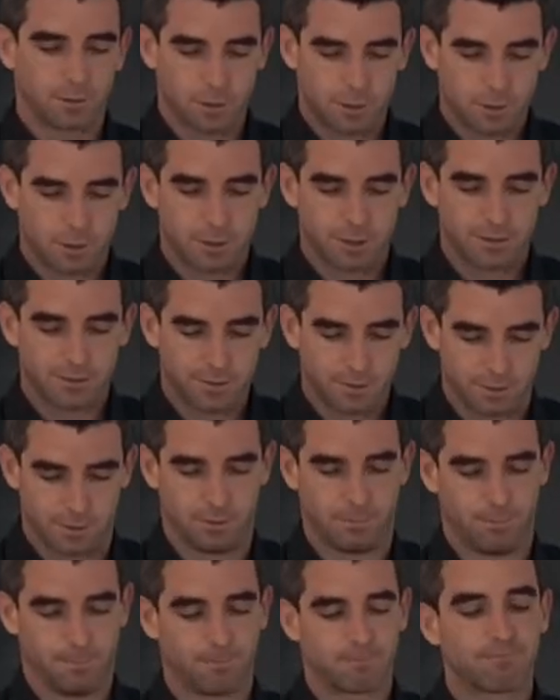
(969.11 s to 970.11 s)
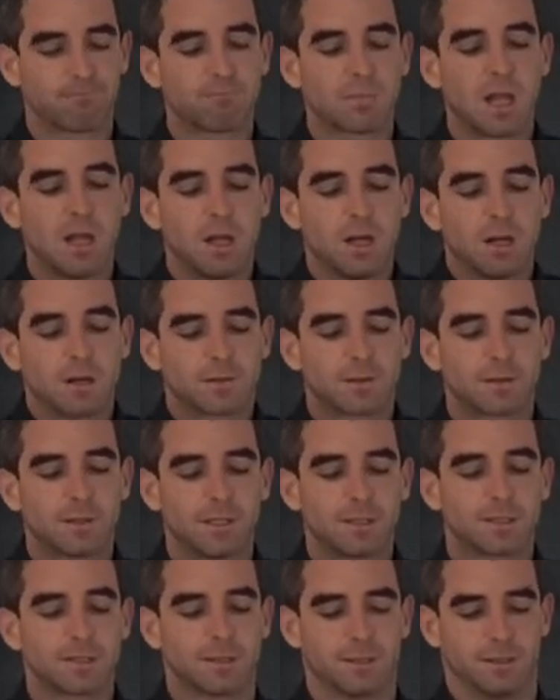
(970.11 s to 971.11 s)
Short term. For
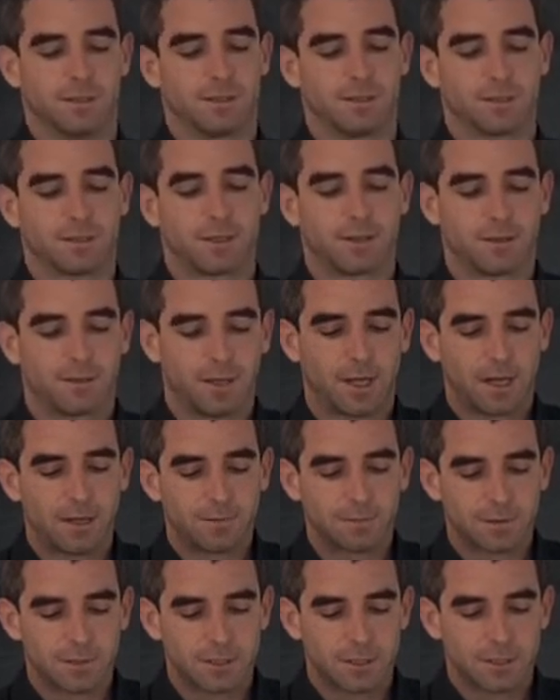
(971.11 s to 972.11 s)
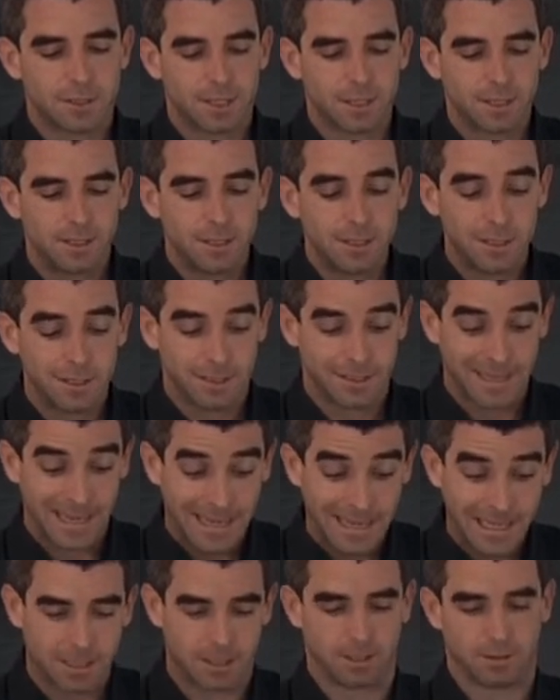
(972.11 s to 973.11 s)
instance, the average nine,
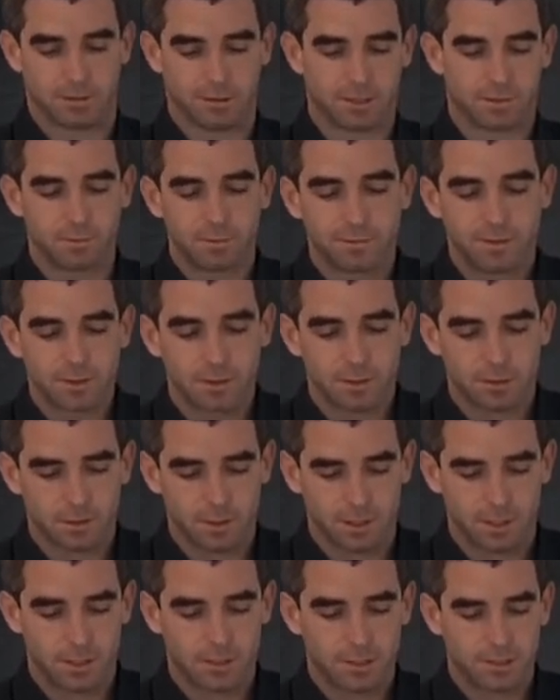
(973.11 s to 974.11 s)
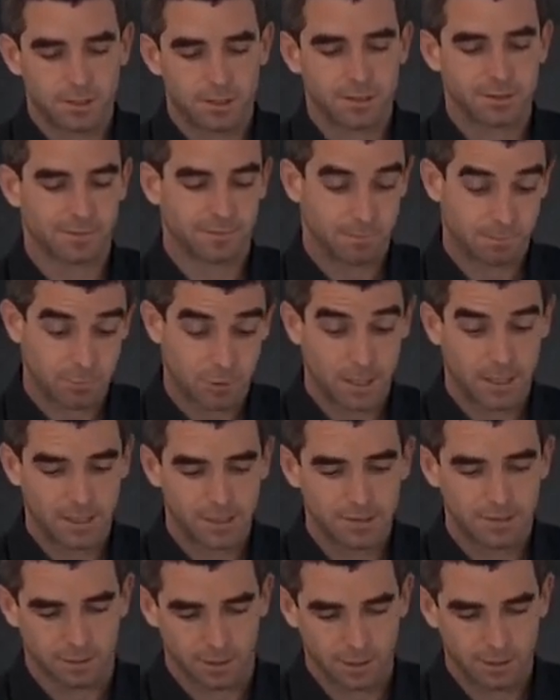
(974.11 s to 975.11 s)
nine, years moving correlations of
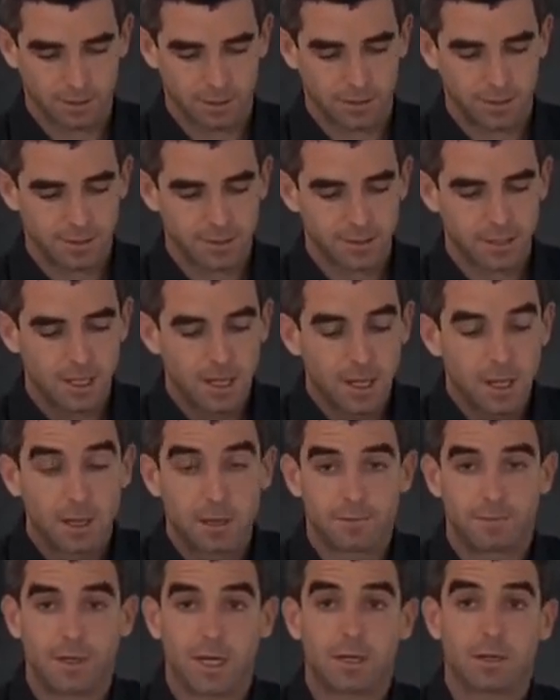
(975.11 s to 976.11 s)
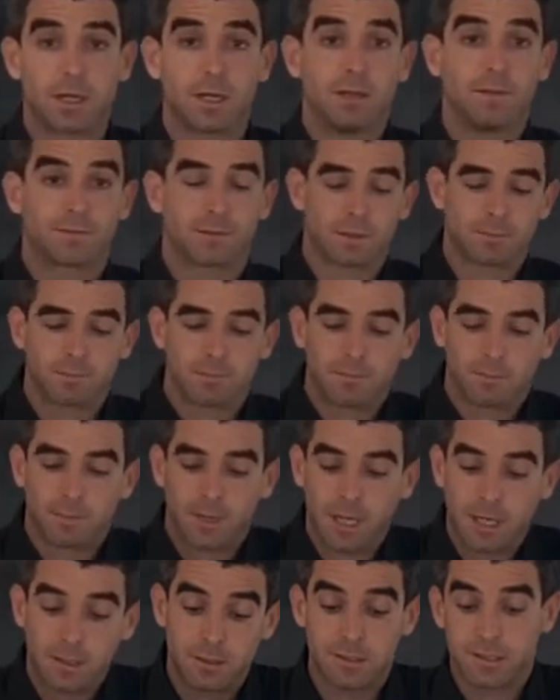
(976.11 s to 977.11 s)
price to earnings vary from
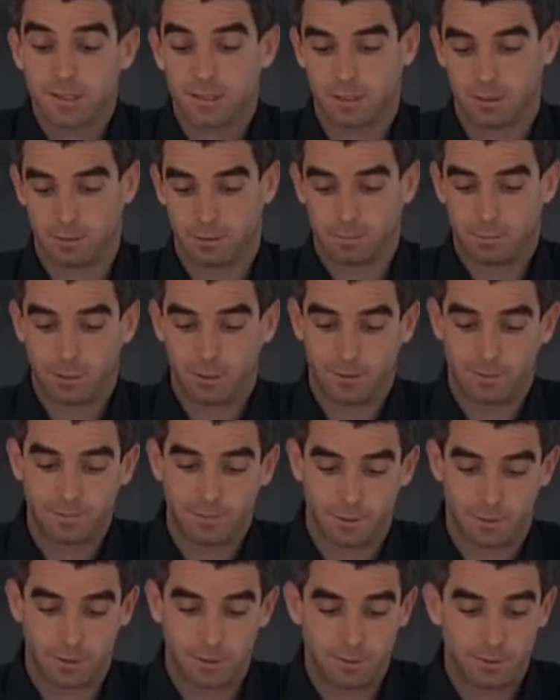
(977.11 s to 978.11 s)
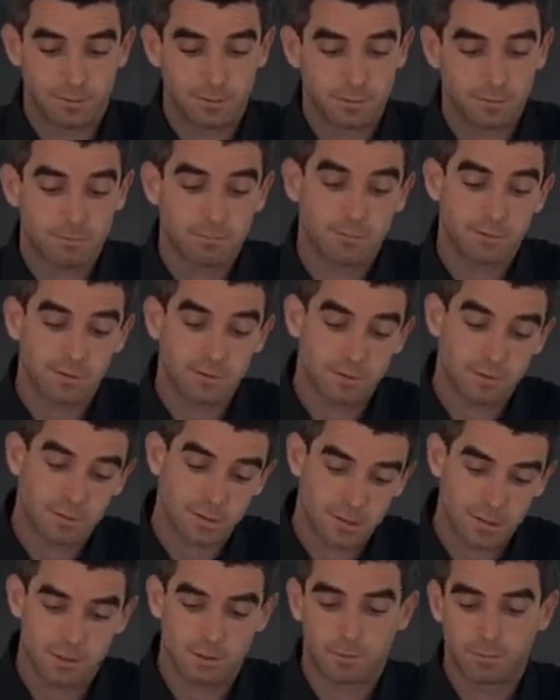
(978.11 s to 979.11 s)
minus 0.42 to
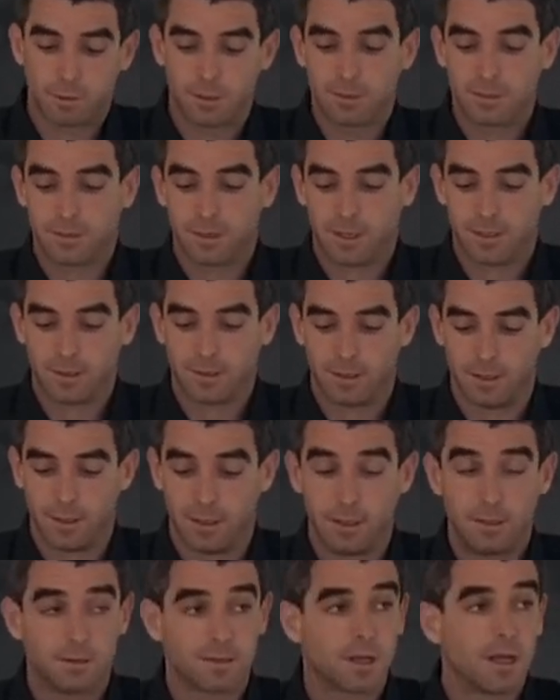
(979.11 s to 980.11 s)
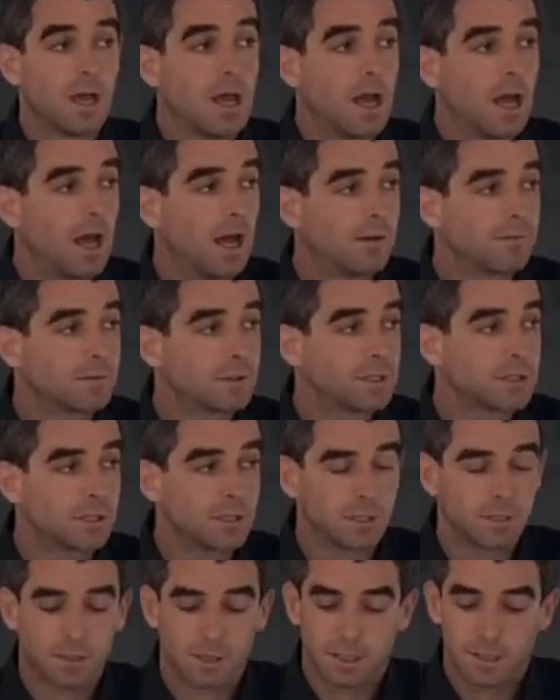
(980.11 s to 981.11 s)
0.98,
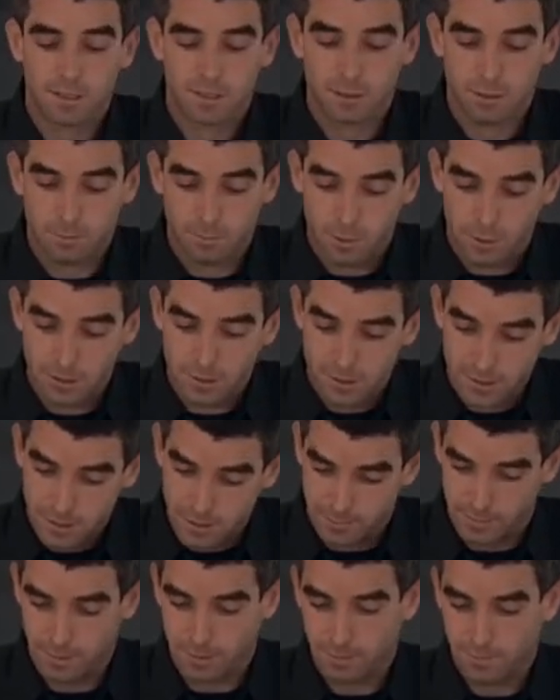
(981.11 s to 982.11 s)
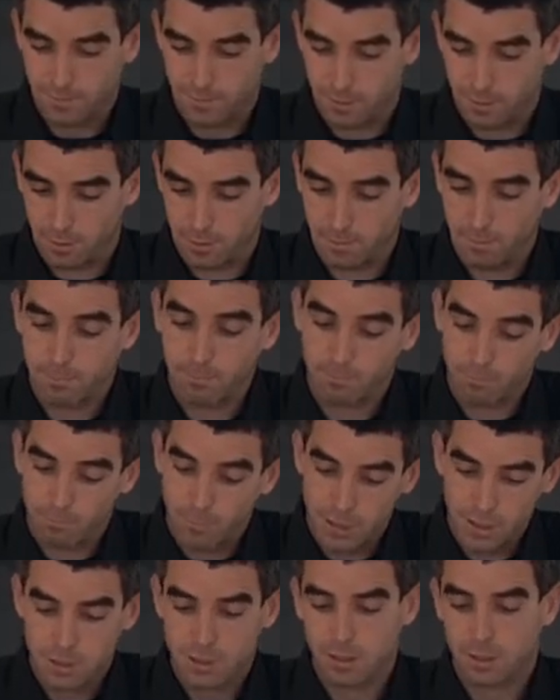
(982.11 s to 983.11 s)
averaging at 0.74,
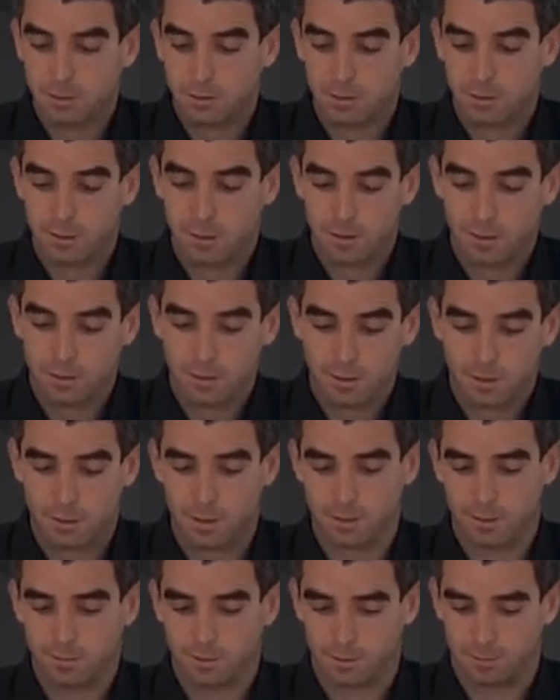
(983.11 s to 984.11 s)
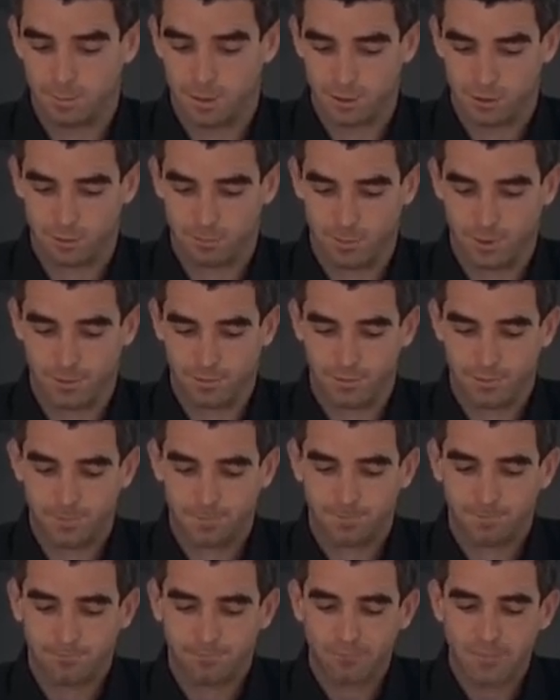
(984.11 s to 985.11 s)
much lower than the long-term measurement.
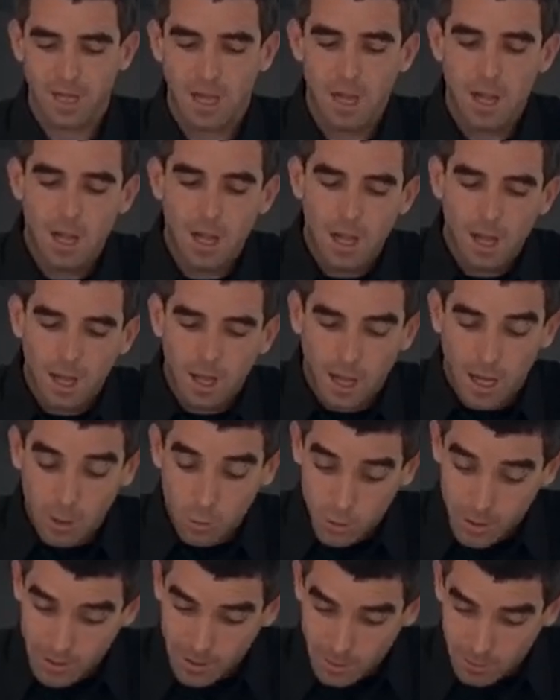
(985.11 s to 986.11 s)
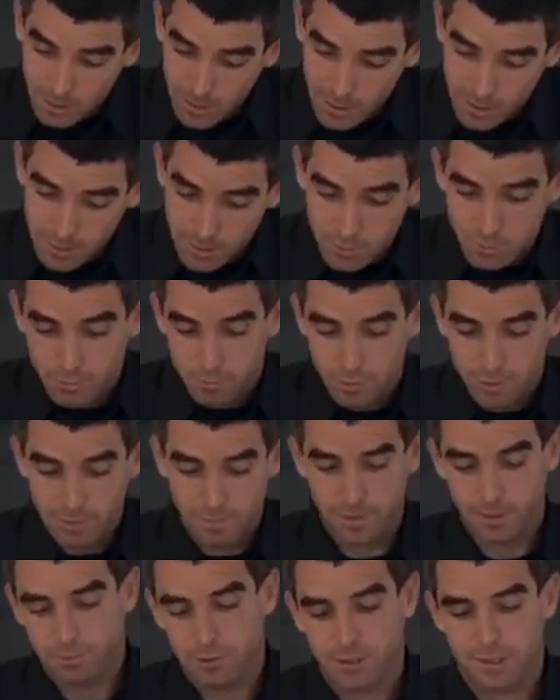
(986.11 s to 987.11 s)
I would now like to
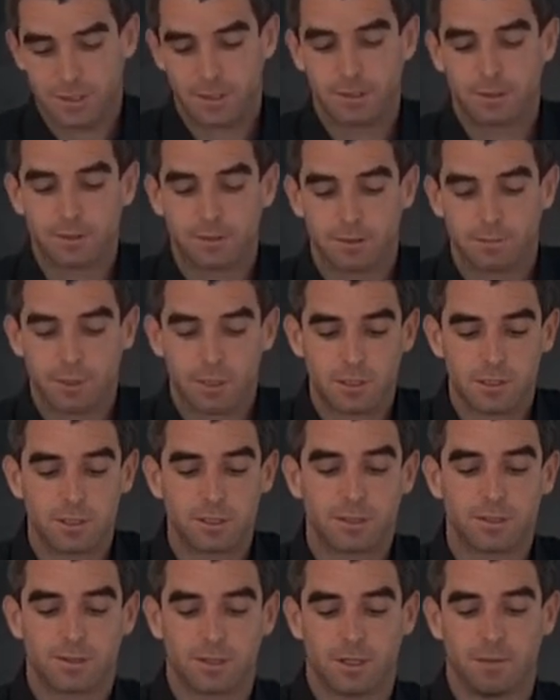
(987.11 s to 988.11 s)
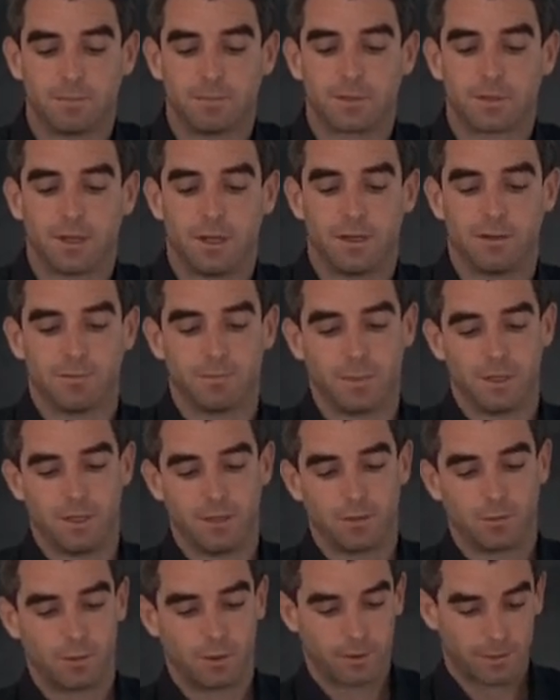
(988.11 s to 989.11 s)
briefly present a partial attempt I have
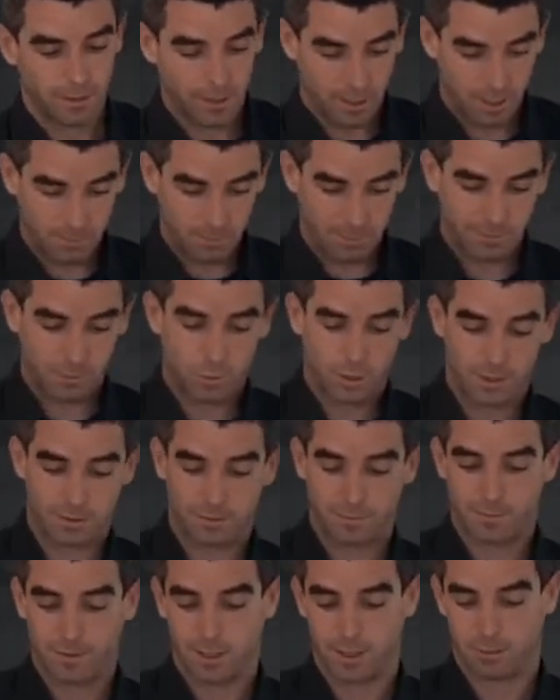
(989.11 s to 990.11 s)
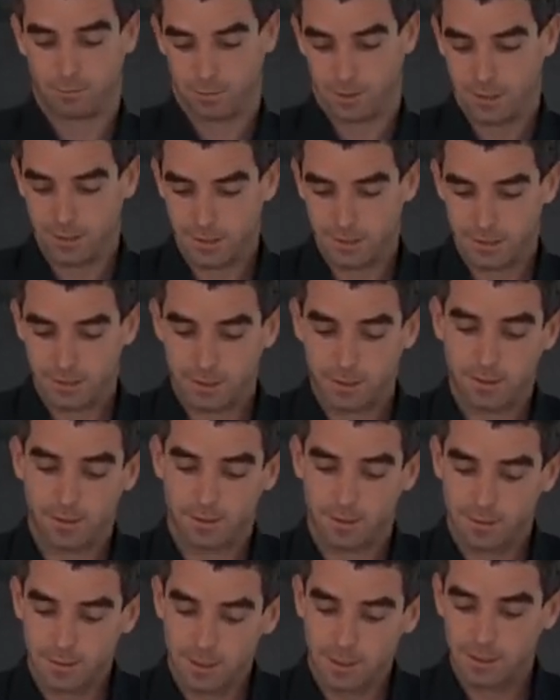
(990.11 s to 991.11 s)
made with the aim of quantifying risk,
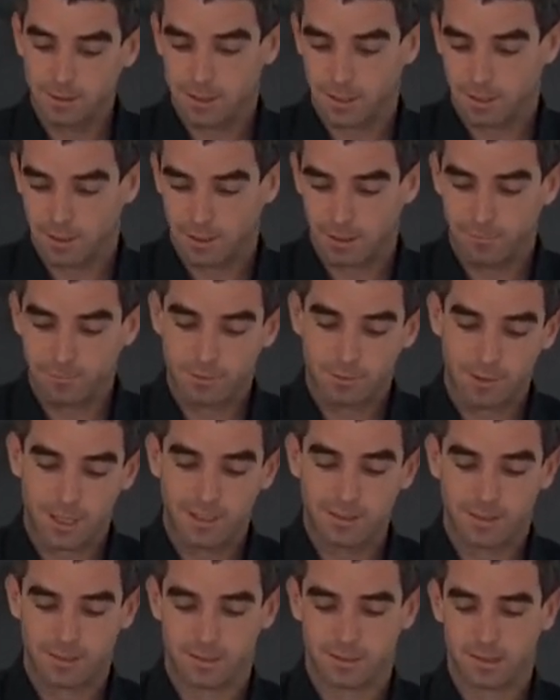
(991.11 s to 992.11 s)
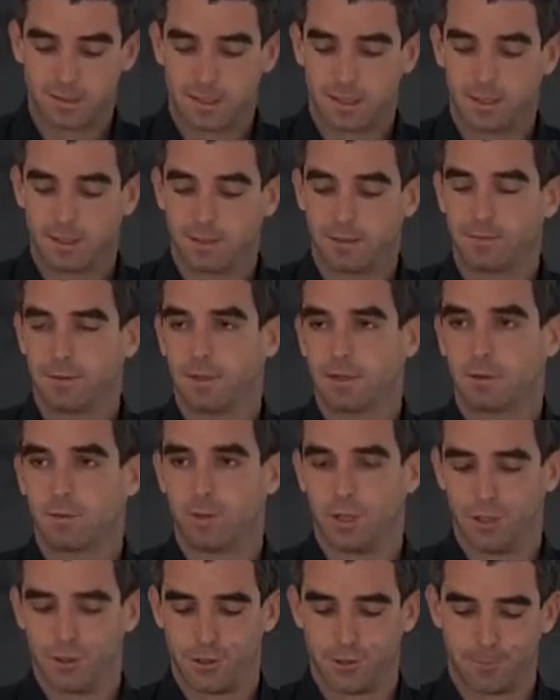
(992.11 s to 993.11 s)
the delta of the right-hand side of the
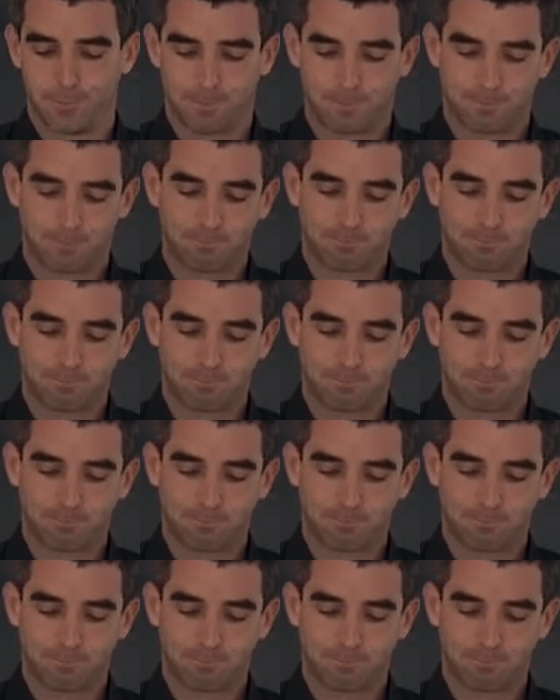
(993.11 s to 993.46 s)
equation.